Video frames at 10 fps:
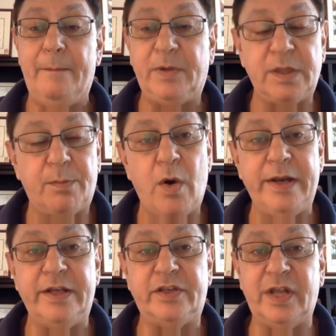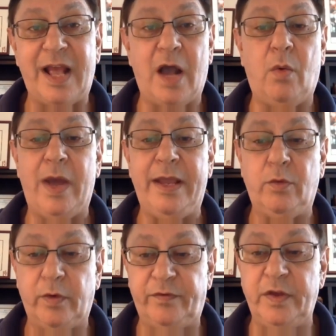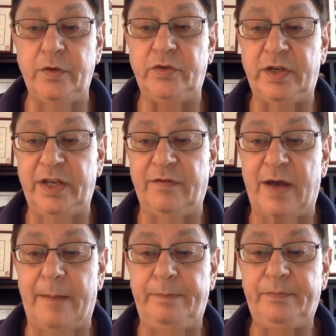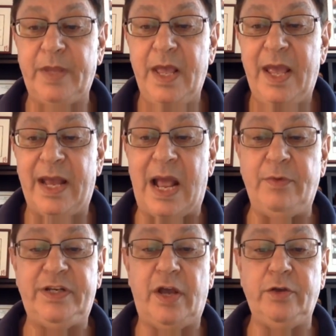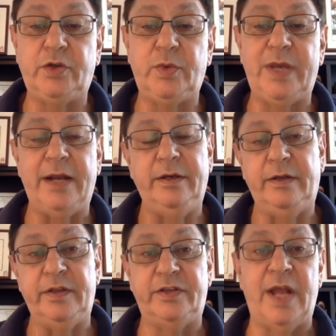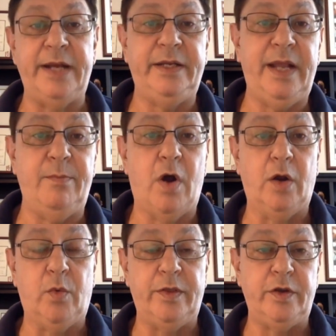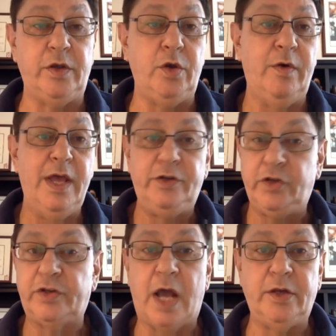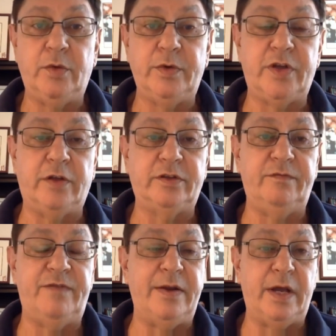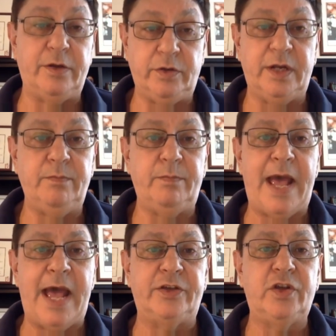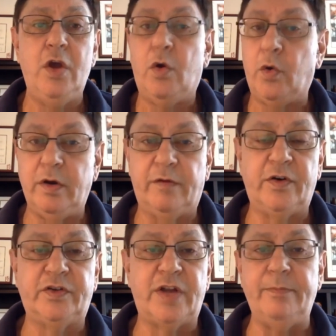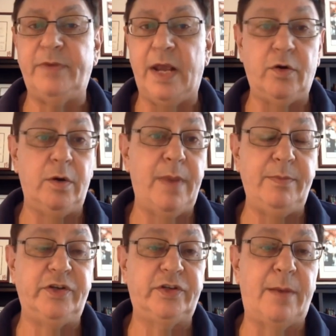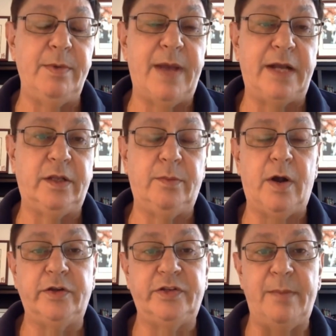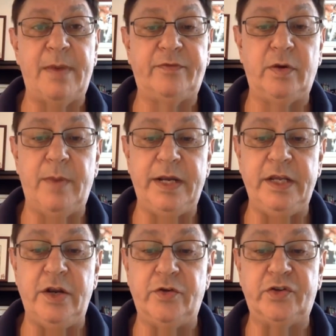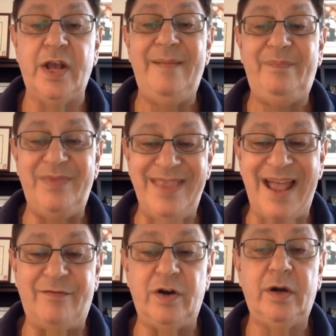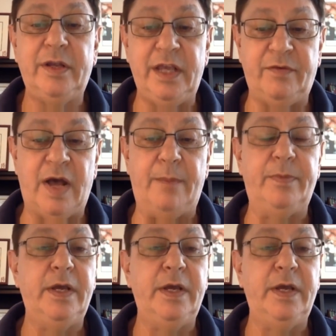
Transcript: But the point is that Elway refused to give up. And I would tell you as we head into this 90-day mark, whether you just gotten your results and found out you didn't pass, or you're a first-time taker, or maybe just coming back to the bar exam after many years, never give up.